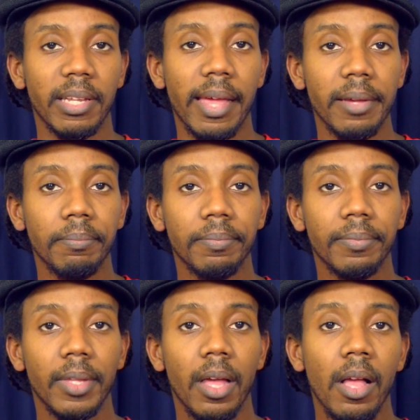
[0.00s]
today.
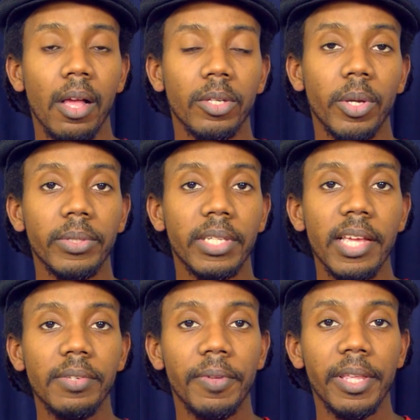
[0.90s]
So in
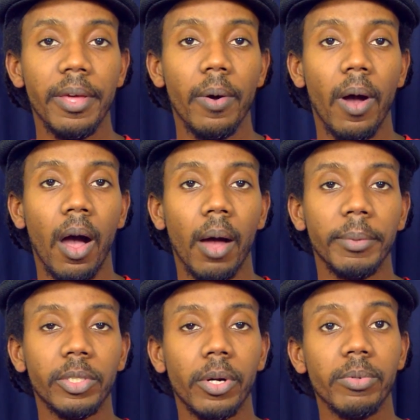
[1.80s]
today's video, um,
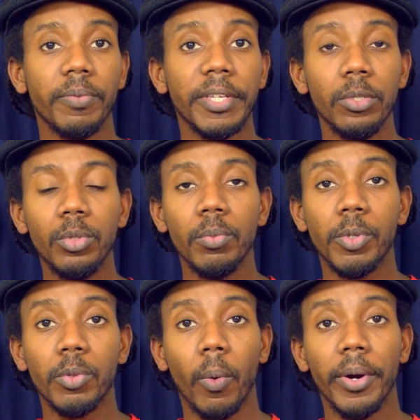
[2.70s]
in terms of a YouTube
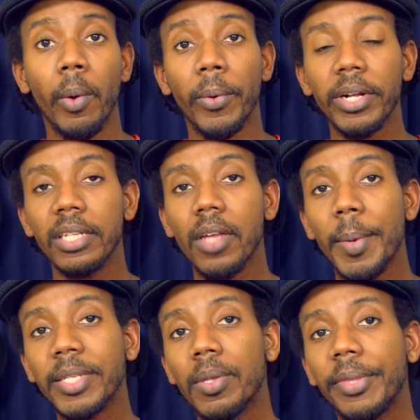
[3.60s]
tutorial, we're going to talk
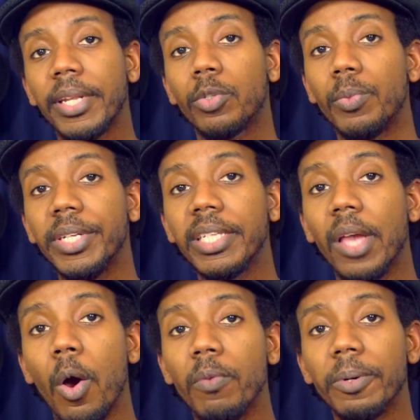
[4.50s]
about something that's
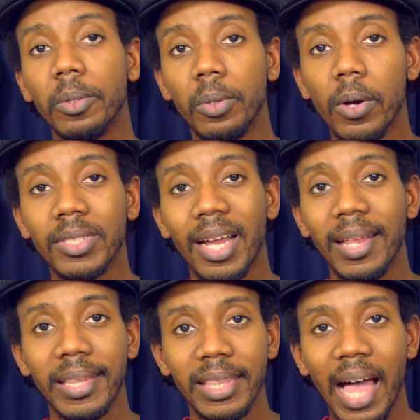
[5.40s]
really overlooked a
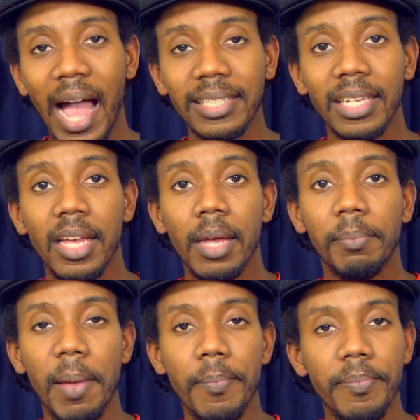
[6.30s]
lot
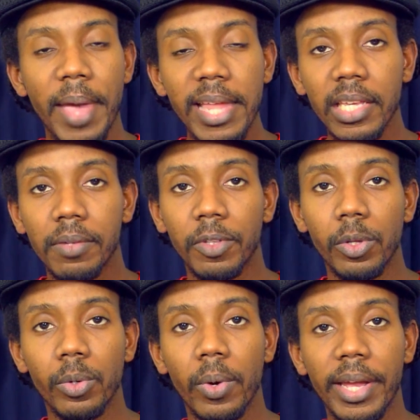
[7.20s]
by many of
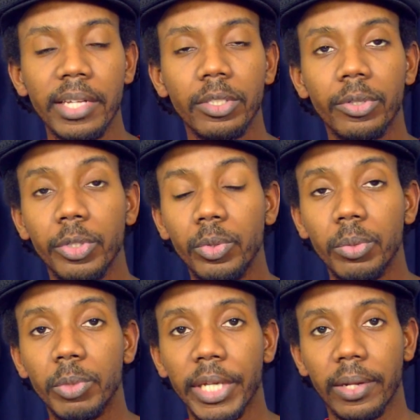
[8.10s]
you in your
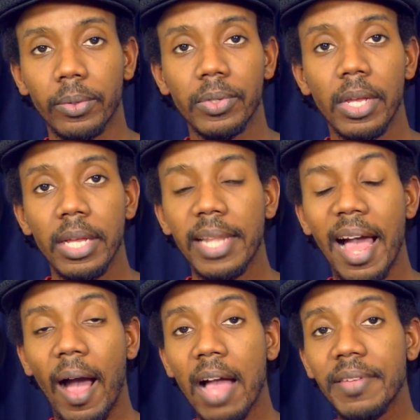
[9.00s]
YouTube channels.
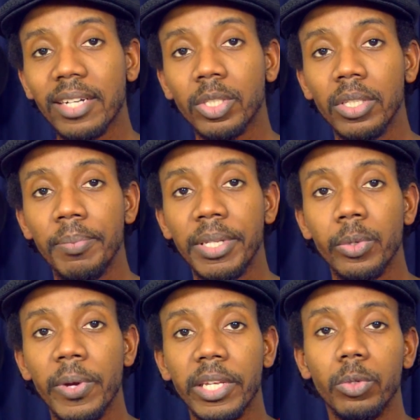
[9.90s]
Now, I've actually been
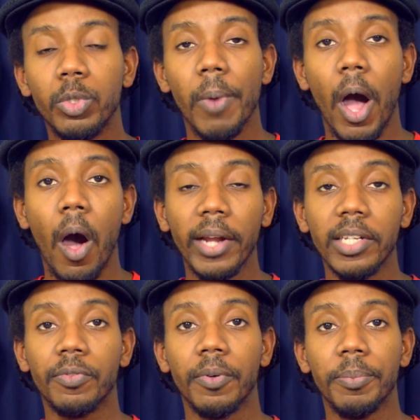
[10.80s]
doing YouTube
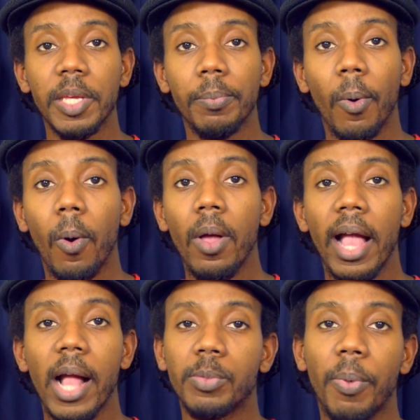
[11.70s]
audits for people
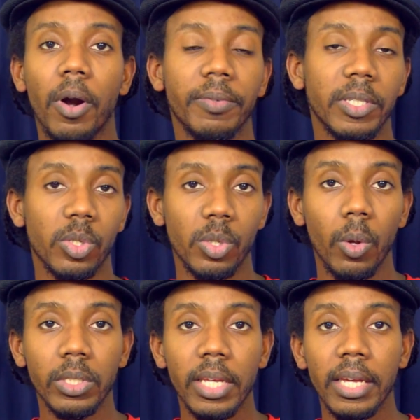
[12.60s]
as part of
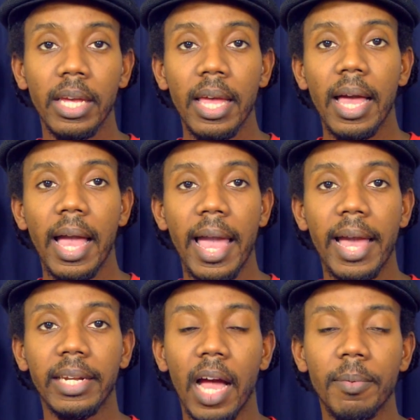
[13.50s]
consulting,
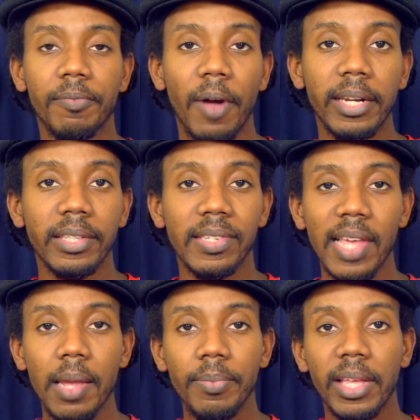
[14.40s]
and I've been finding the
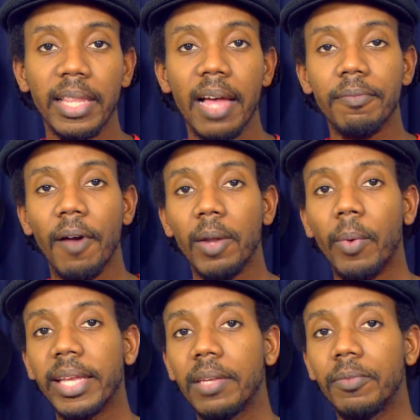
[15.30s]
same thing that I find
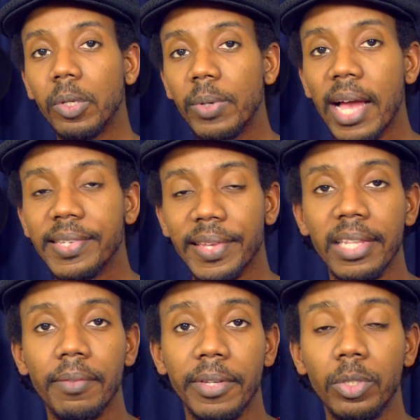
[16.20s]
when I give you guys
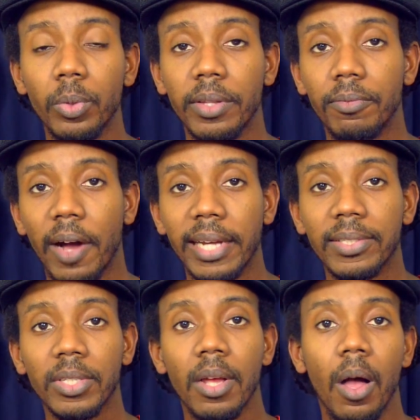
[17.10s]
individual
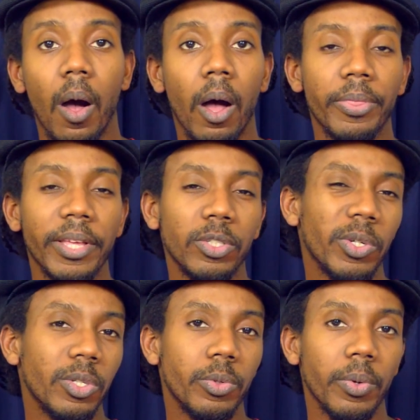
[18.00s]
advice on things you
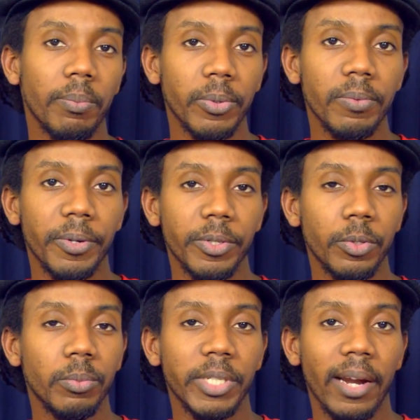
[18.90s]
can do to improve your
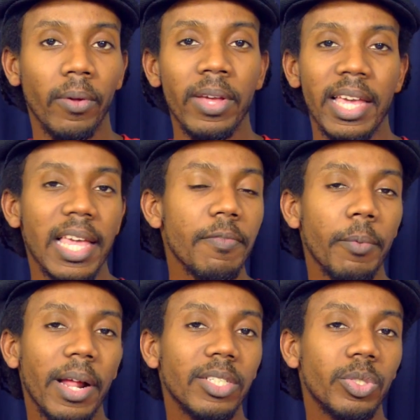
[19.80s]
YouTube channel. Even
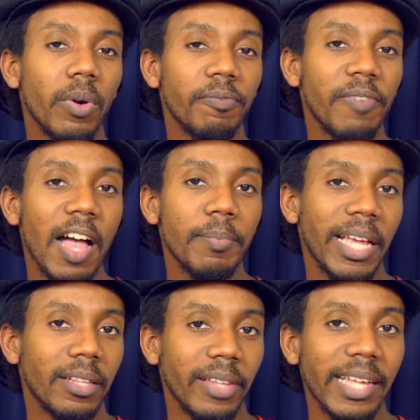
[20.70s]
when I just do a five
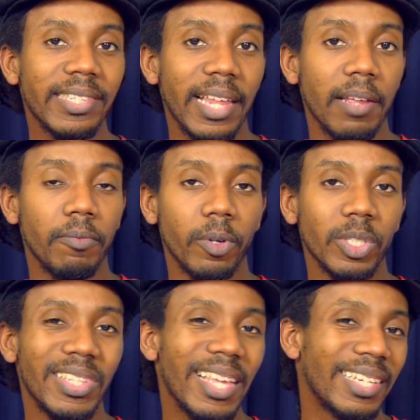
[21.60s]
minute glance at it
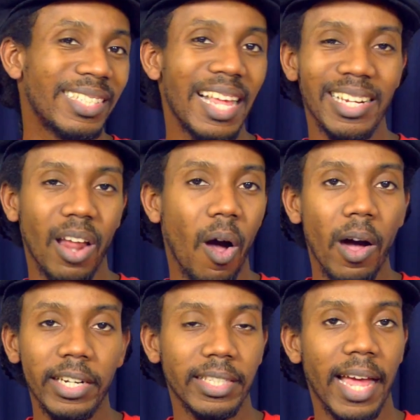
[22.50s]
versus the extended
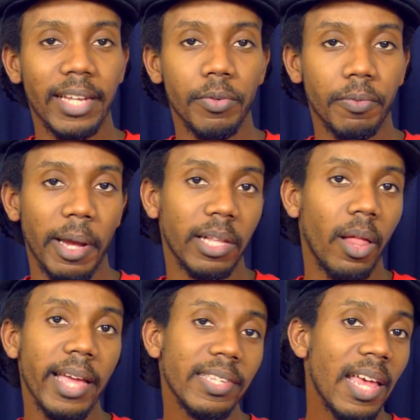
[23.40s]
audit that I do for my
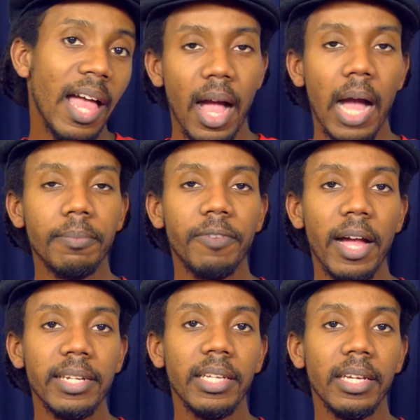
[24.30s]
clients, I'm
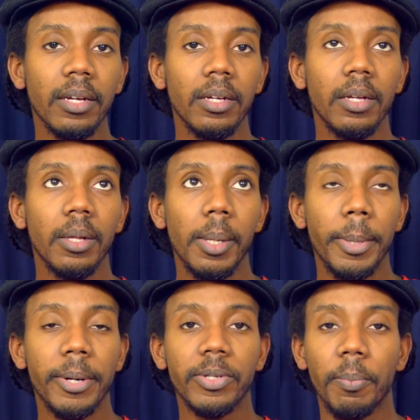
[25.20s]
finding
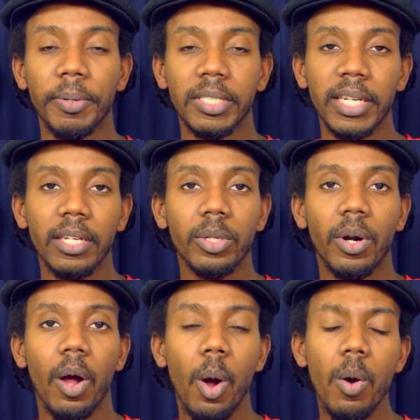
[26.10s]
there's a
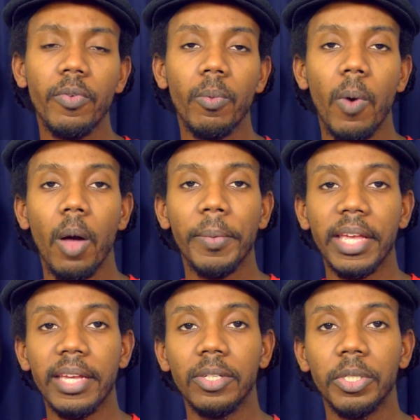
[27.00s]
particular
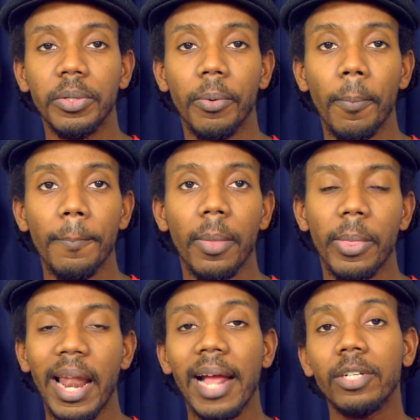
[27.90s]
overwhelming issue
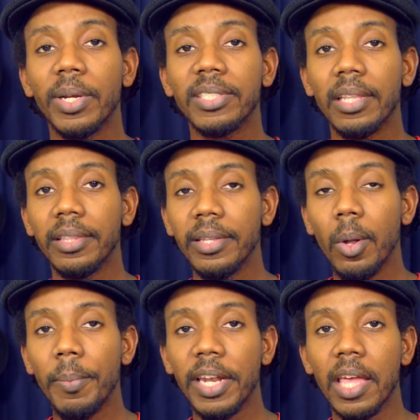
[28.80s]
that I addressed a
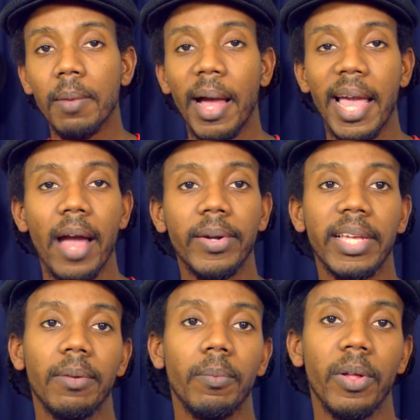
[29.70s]
little bit in my how to
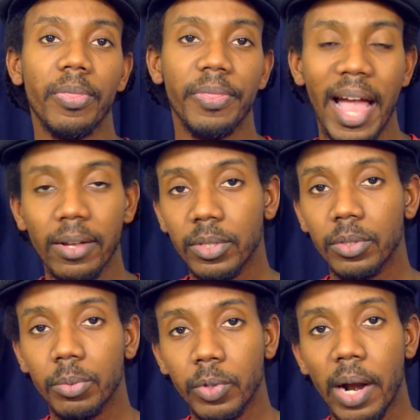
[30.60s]
get 1,000
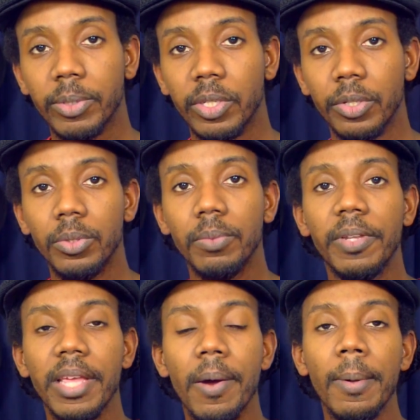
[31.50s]
subscribers in YouTube
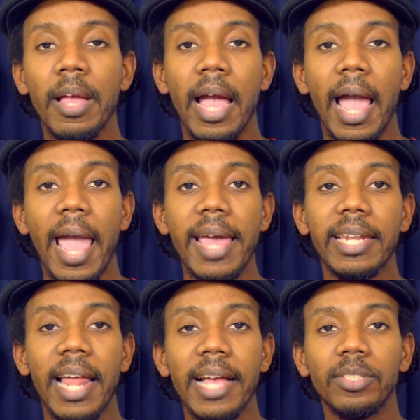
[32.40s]
video, and
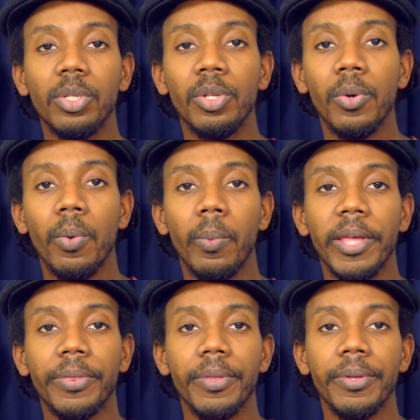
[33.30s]
it has to do
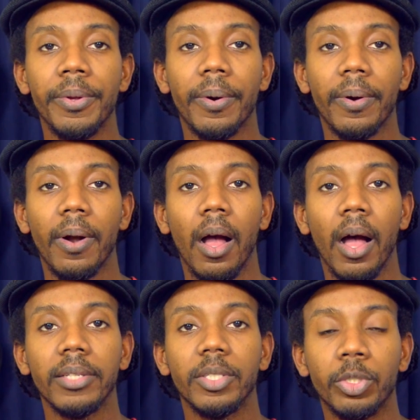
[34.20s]
with your
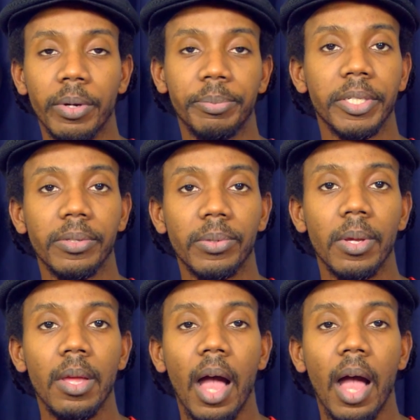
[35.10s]
uh, descriptions.